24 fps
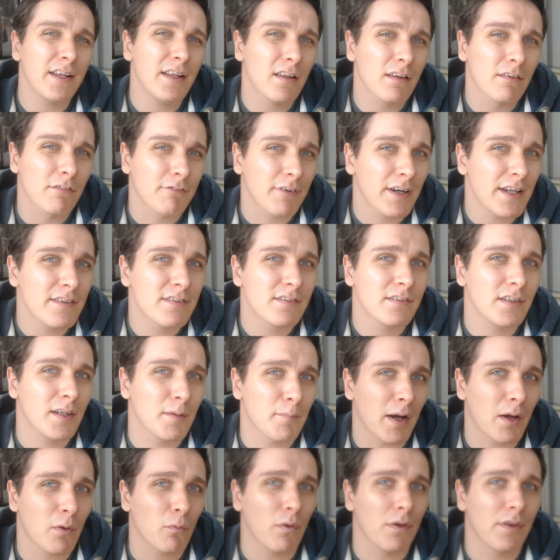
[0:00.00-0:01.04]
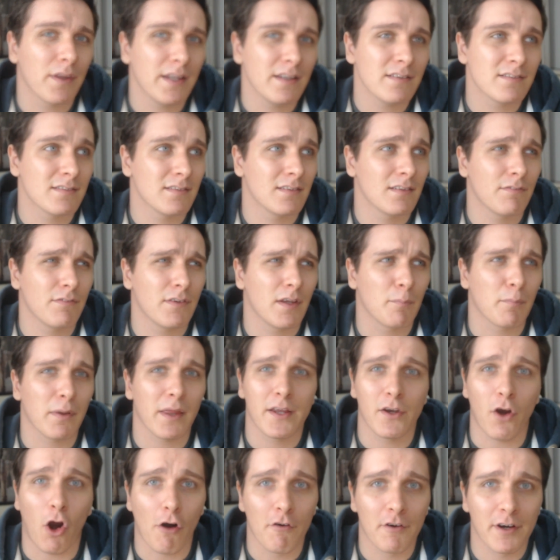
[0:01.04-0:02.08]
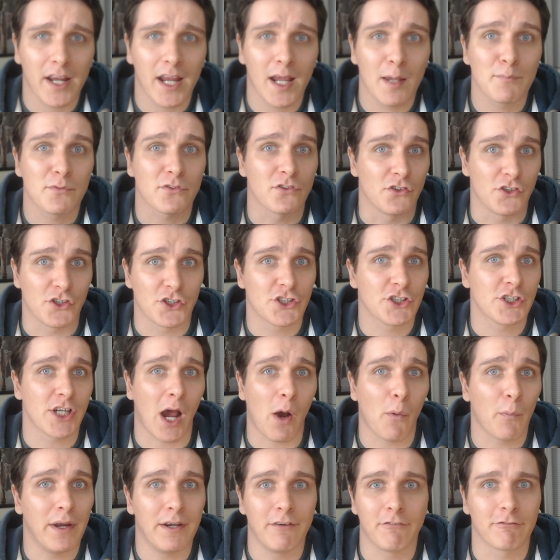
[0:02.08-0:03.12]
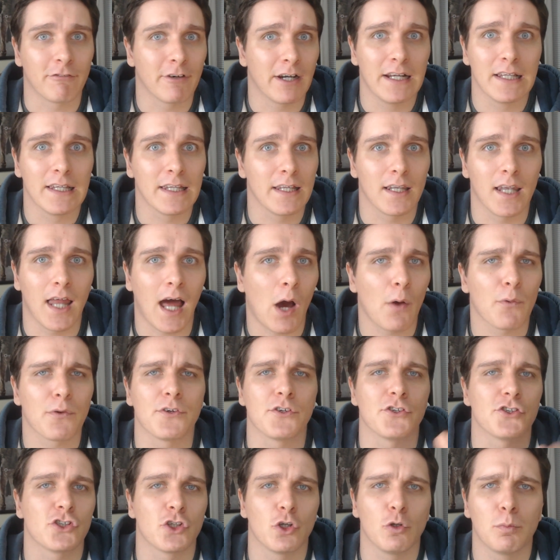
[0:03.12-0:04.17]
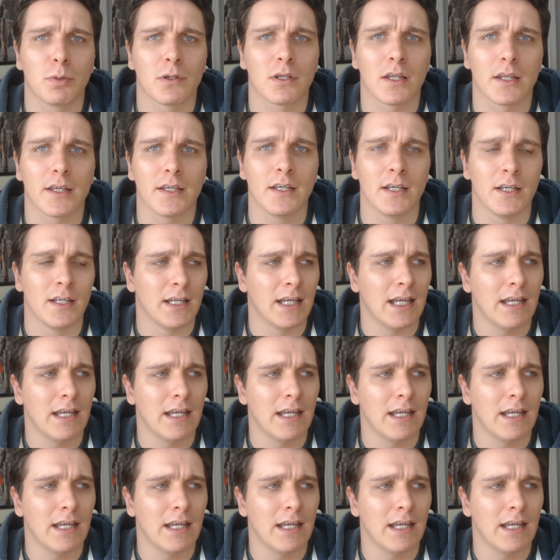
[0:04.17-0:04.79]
real reason you might want these is if you're playing horror games and shouting really loud and stupidly,